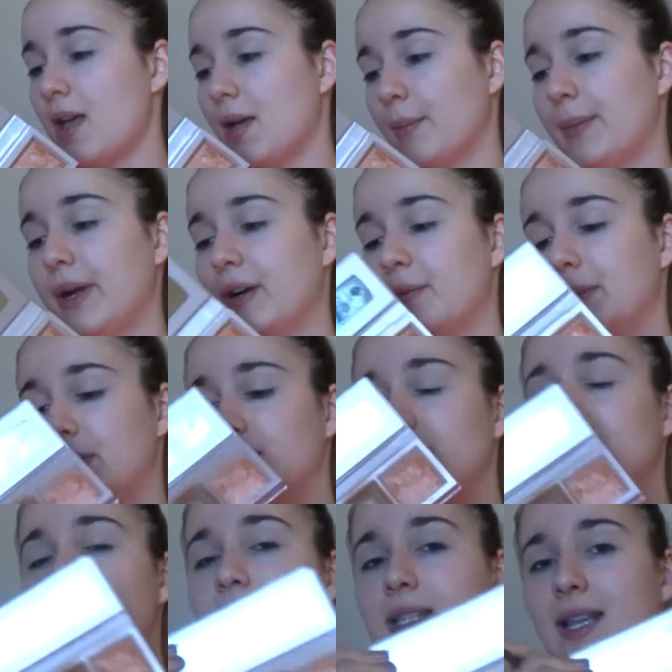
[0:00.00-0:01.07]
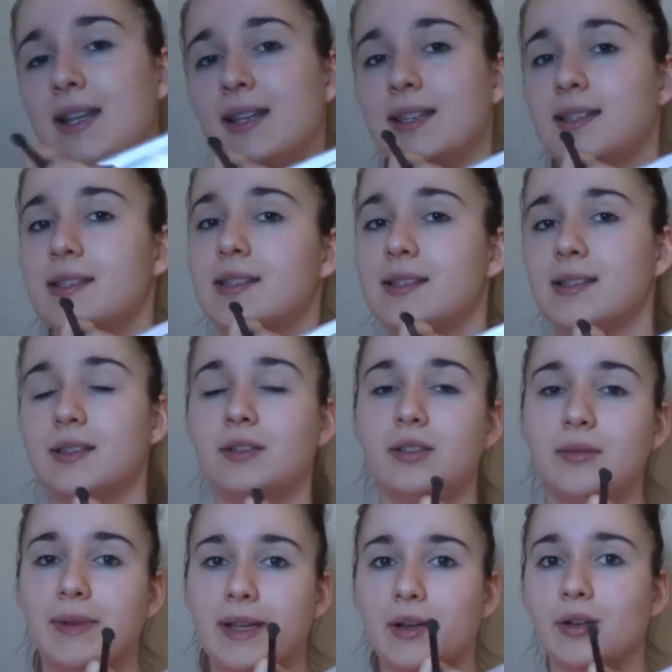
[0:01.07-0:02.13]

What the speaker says: Bare Minerals, and this is literally my